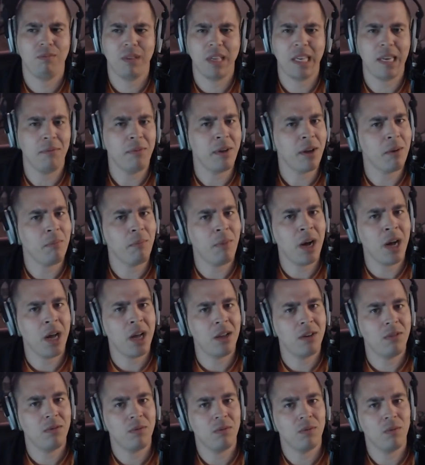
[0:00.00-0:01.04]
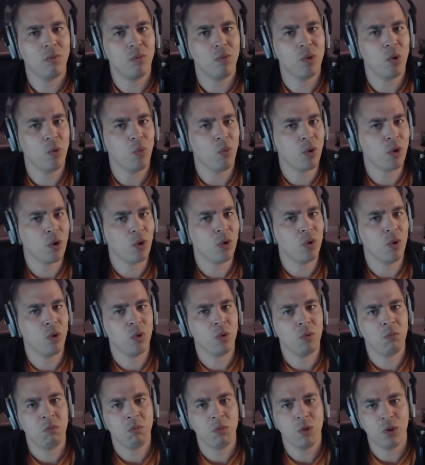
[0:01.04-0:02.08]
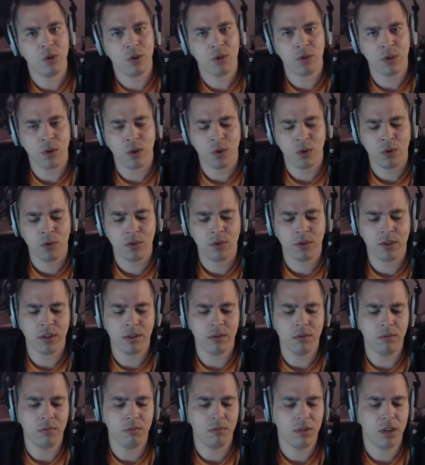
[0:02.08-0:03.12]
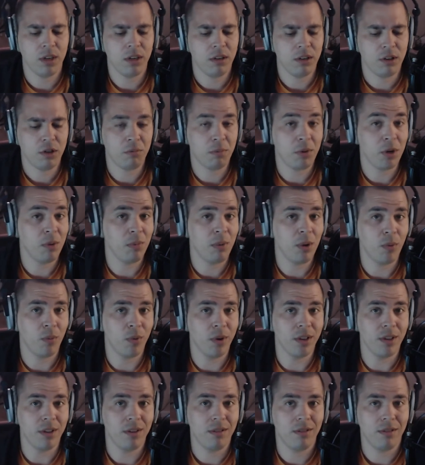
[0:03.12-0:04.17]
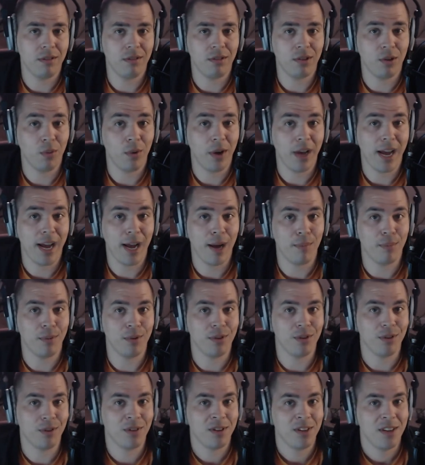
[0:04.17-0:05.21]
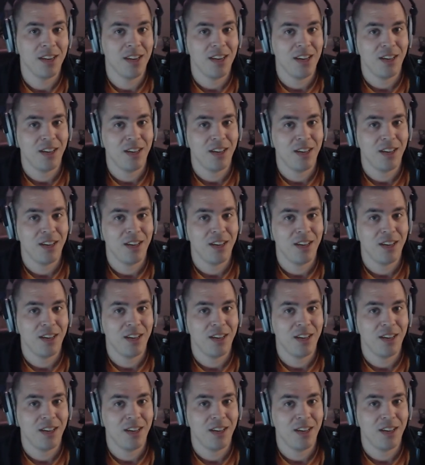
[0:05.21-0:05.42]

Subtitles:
keep that in mind when you're working on your songs and experiment with it, see what happens.